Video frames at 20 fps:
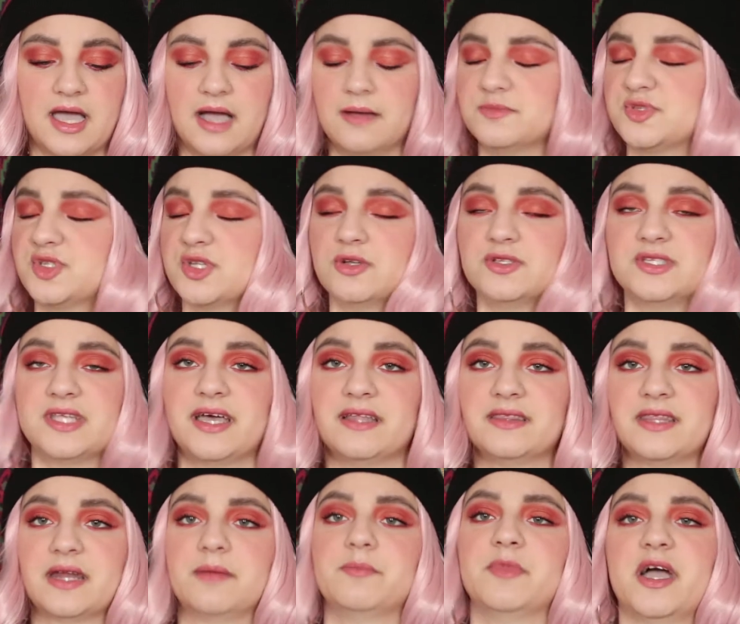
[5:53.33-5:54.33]
I'm so sad
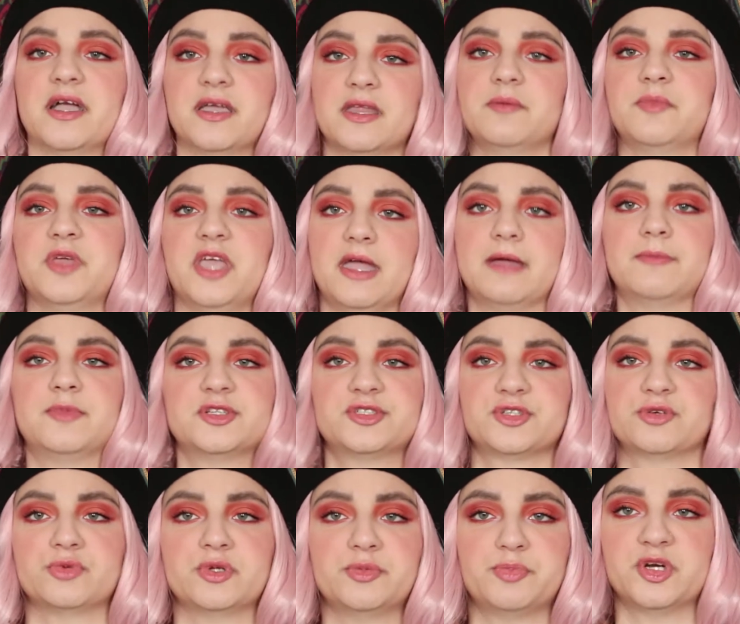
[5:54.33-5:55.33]
that I'm not going to be able
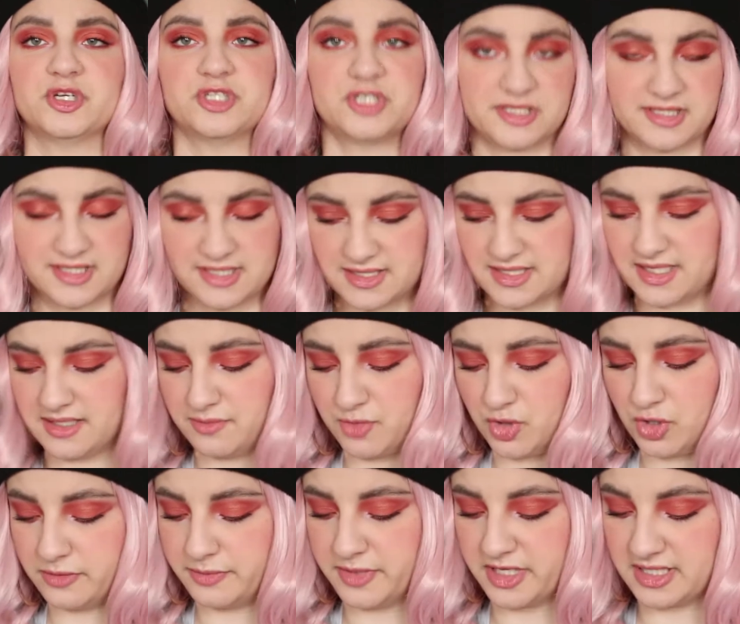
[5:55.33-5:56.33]
to repurchase this
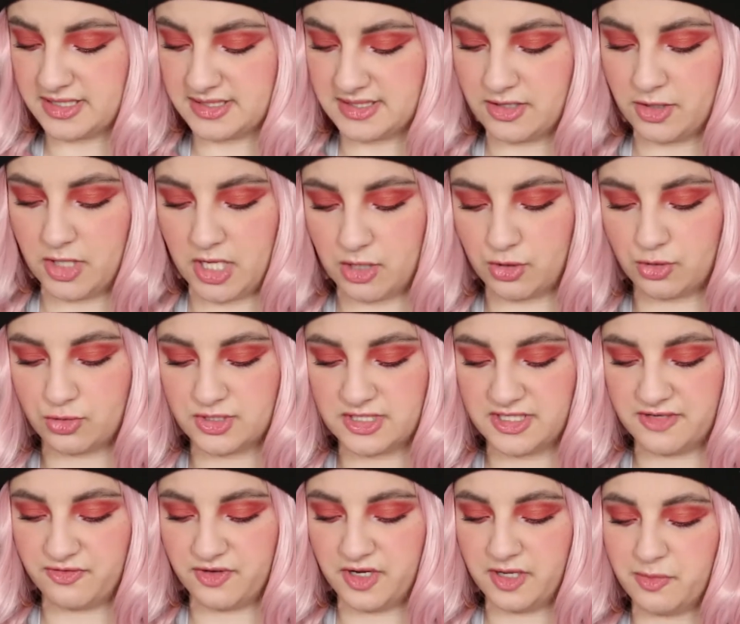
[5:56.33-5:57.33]
anymore because they're not
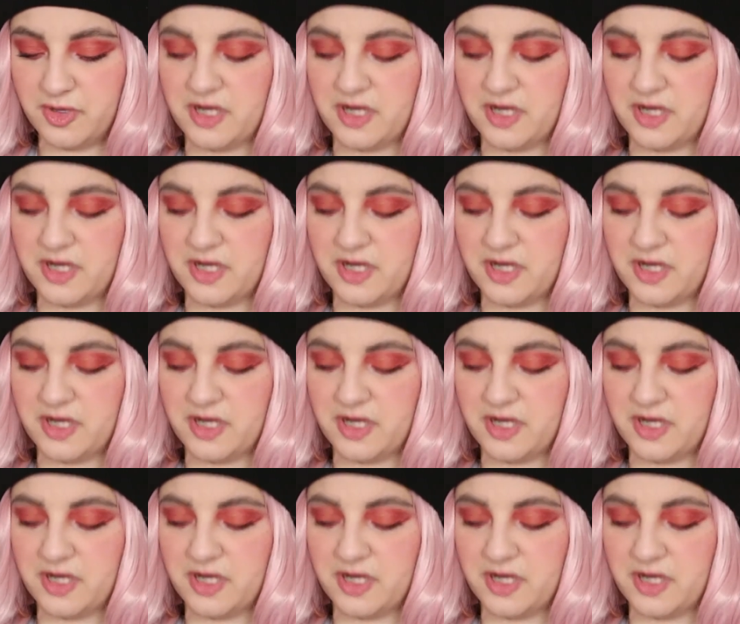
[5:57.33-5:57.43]
cruelty free,